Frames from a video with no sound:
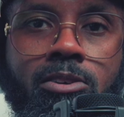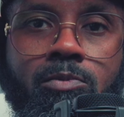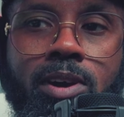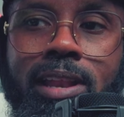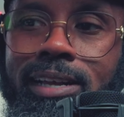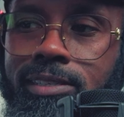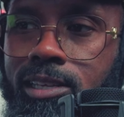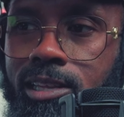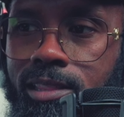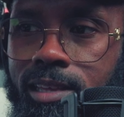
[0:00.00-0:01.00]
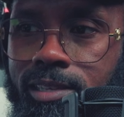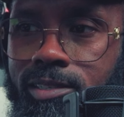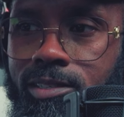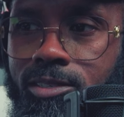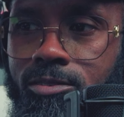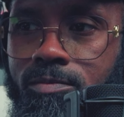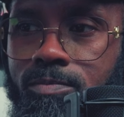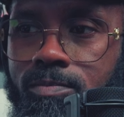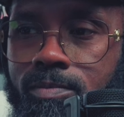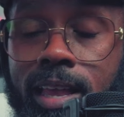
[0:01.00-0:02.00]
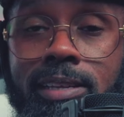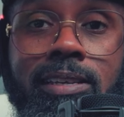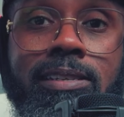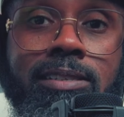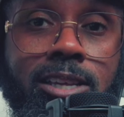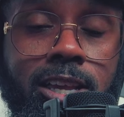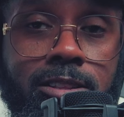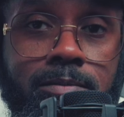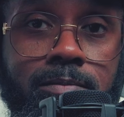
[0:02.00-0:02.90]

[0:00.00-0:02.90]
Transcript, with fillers: Well, I say this, as he said,